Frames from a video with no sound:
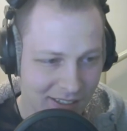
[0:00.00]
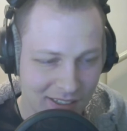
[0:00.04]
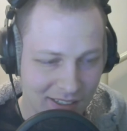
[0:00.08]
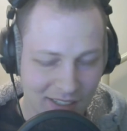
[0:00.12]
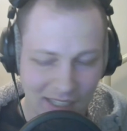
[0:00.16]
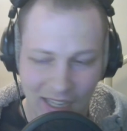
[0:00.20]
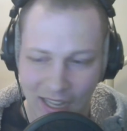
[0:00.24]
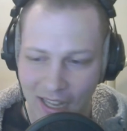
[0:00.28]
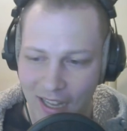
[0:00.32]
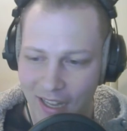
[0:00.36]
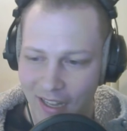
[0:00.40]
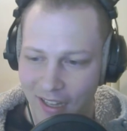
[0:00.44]

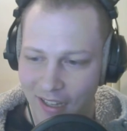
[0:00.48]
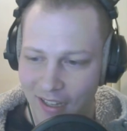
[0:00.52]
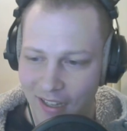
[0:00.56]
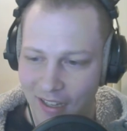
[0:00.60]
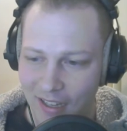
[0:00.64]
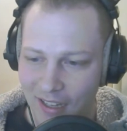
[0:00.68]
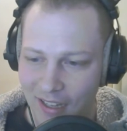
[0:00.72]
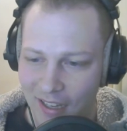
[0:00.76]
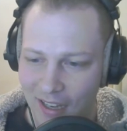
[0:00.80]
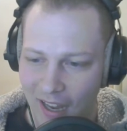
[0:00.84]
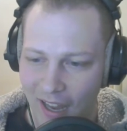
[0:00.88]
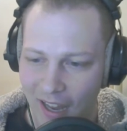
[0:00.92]

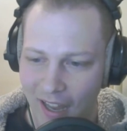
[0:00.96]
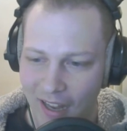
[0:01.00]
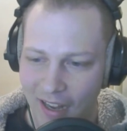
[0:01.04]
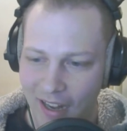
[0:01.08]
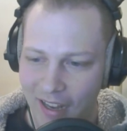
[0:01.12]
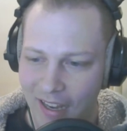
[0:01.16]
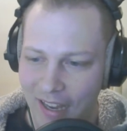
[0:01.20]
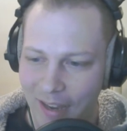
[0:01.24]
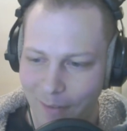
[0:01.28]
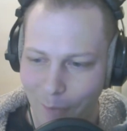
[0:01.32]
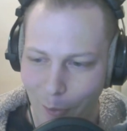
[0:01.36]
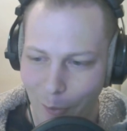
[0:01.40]
And I
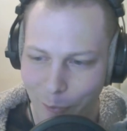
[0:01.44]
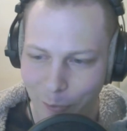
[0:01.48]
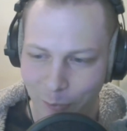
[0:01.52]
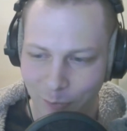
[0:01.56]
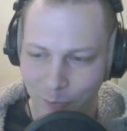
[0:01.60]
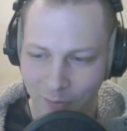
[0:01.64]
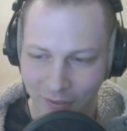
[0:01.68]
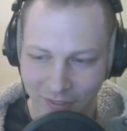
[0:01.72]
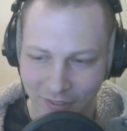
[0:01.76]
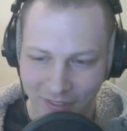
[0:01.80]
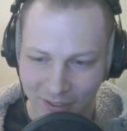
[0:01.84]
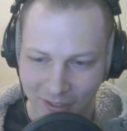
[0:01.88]
came up
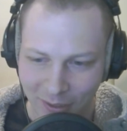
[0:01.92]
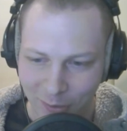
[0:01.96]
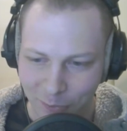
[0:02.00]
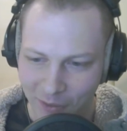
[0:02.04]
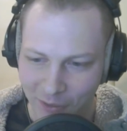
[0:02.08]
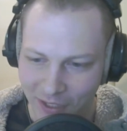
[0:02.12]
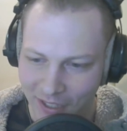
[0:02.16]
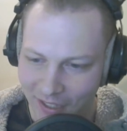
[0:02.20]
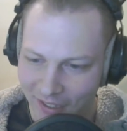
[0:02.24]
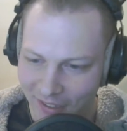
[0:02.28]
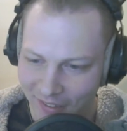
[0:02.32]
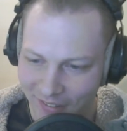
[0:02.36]
with this
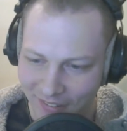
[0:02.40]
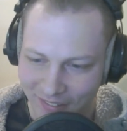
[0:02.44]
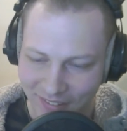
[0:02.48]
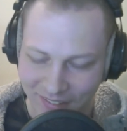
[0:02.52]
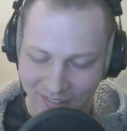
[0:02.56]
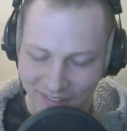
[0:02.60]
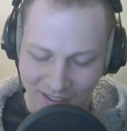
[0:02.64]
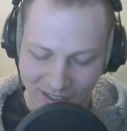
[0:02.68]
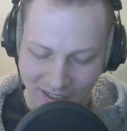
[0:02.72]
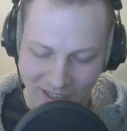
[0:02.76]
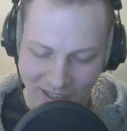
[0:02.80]
because